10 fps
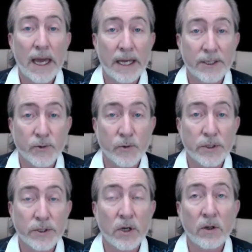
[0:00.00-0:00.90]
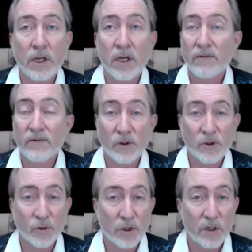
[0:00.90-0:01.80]
As a result,
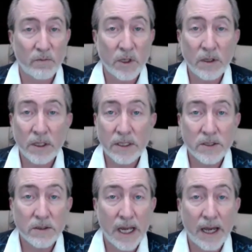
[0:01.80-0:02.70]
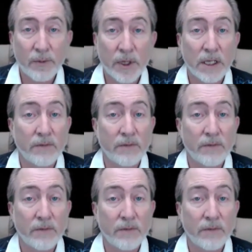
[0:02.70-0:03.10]
virtual communities are happening,